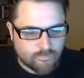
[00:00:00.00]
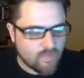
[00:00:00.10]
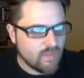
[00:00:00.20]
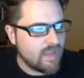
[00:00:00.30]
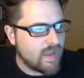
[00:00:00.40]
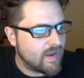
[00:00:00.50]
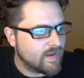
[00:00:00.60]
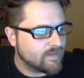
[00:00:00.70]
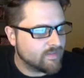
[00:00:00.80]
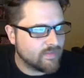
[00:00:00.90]
And
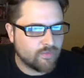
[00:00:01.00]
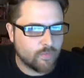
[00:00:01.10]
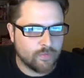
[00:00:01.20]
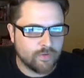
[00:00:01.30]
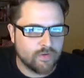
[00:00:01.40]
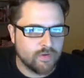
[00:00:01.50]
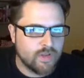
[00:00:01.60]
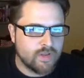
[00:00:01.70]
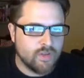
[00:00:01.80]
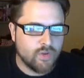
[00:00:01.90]
this folder, you
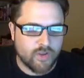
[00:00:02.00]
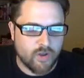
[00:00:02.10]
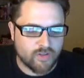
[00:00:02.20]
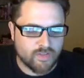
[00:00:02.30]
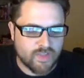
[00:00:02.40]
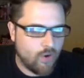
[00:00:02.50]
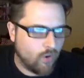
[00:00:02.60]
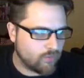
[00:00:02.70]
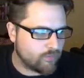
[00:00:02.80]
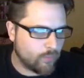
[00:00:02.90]
could call it the art
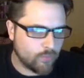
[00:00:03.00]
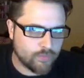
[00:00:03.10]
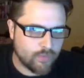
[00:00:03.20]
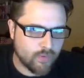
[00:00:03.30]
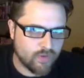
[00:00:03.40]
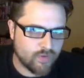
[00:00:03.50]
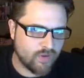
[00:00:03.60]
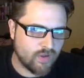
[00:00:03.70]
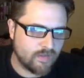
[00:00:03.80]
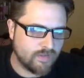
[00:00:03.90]
folder, or you could call
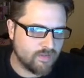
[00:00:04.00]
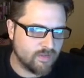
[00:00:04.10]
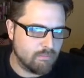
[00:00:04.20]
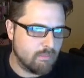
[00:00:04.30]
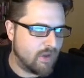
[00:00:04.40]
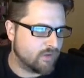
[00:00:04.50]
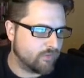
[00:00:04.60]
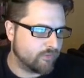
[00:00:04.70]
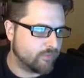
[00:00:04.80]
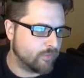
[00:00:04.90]
it the models
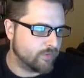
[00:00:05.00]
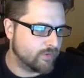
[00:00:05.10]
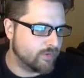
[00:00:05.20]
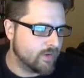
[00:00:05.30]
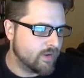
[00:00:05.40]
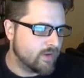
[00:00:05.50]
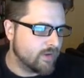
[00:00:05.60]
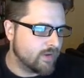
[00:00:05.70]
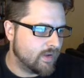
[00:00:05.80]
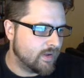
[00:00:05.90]
folder.
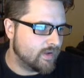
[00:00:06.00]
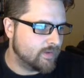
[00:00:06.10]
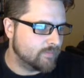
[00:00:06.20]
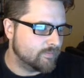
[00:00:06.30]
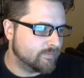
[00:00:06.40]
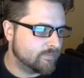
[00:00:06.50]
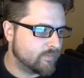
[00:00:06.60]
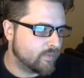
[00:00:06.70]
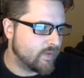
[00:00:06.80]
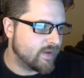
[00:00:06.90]

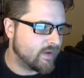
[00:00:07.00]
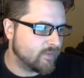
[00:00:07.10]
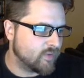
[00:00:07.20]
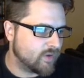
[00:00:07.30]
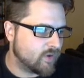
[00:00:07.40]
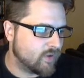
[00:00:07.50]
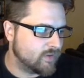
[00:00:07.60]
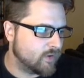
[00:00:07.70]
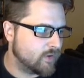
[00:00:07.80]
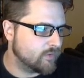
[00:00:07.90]
For right now, I'm going to
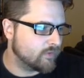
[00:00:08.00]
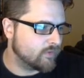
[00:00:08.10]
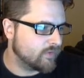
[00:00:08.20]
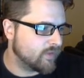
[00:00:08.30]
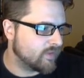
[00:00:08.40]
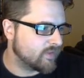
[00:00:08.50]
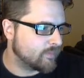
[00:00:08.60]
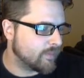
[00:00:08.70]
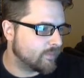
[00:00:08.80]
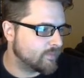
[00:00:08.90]
call it art. I
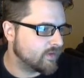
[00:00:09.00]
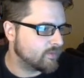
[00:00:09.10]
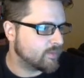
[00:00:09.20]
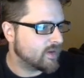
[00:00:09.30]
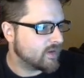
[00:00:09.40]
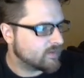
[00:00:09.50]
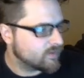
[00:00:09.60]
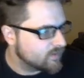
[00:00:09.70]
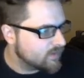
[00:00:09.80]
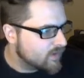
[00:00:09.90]
think that's probably a good way to
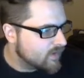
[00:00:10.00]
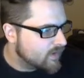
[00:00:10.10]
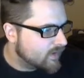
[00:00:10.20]
handle it.